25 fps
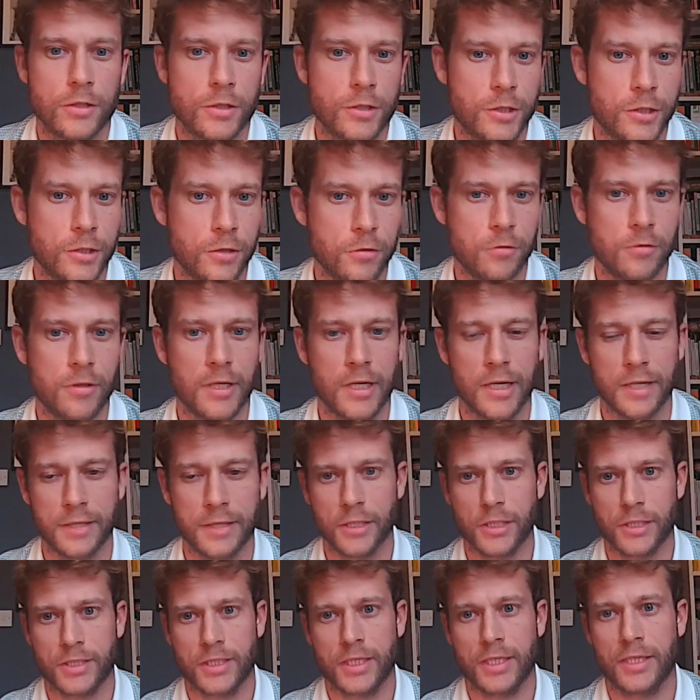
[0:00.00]
to
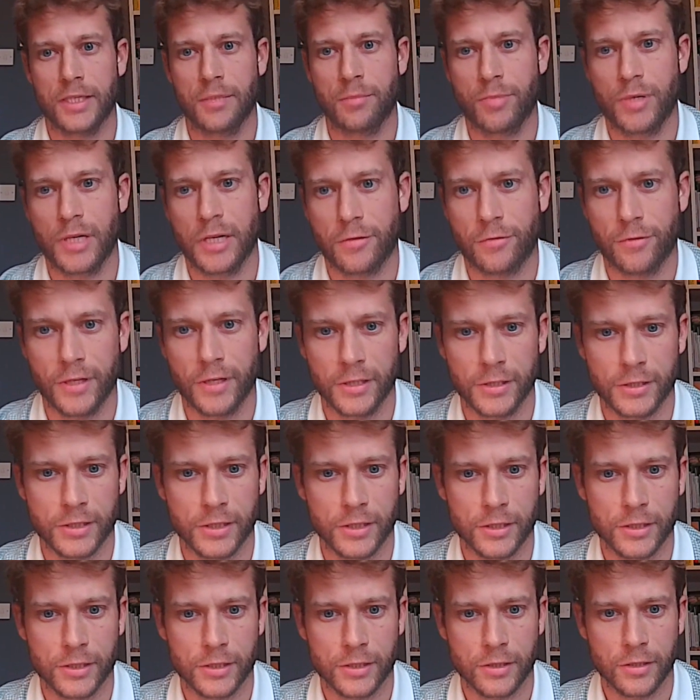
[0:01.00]
understand the
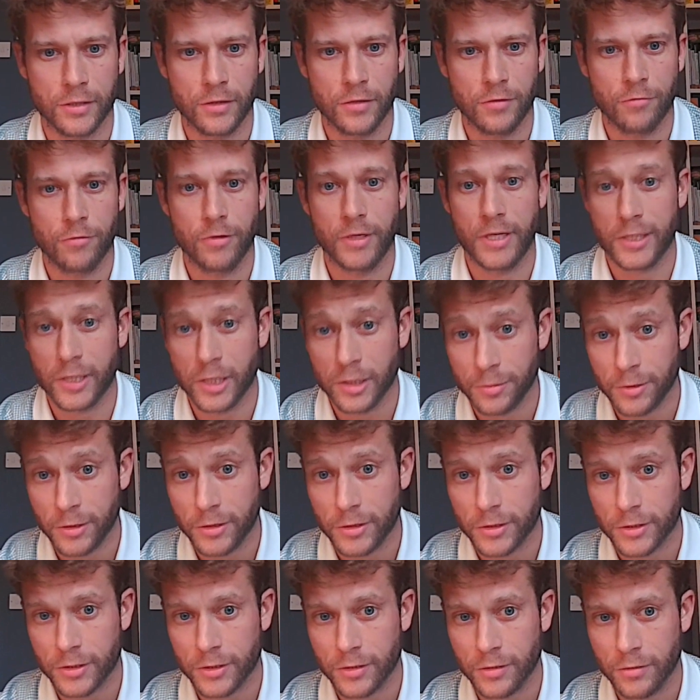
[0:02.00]
preferences for
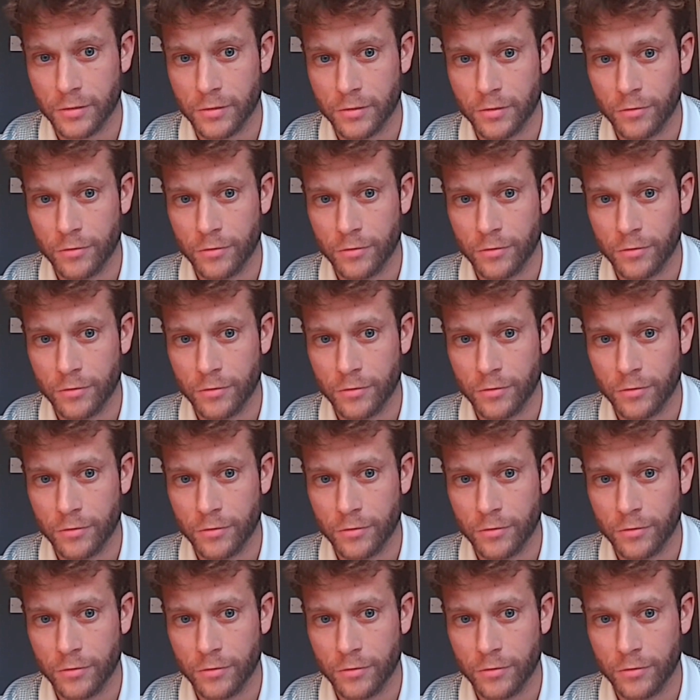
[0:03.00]
attributes,